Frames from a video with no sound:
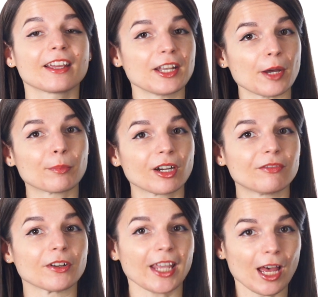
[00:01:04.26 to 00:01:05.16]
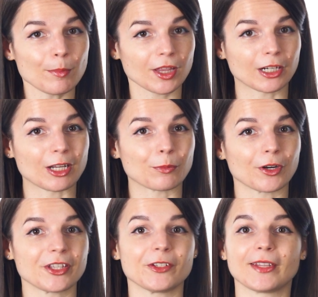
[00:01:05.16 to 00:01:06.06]
a number of vocabulary
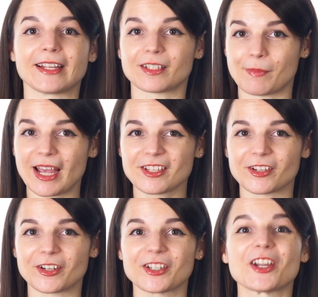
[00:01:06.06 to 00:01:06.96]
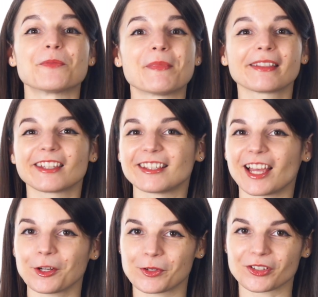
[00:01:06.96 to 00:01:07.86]
words you'd like to master to your monthly
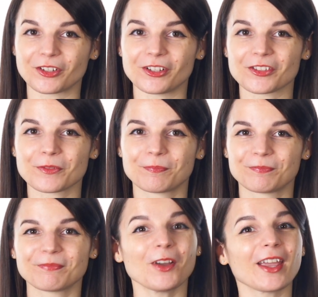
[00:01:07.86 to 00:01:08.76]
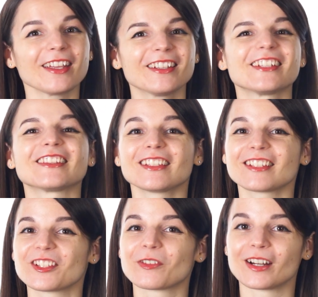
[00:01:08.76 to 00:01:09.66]
language goals. Okay, let's
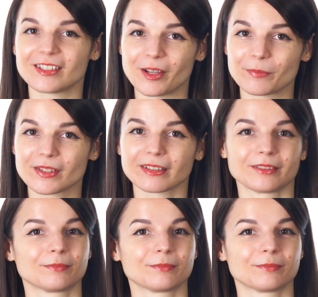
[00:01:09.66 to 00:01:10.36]
get to our tips.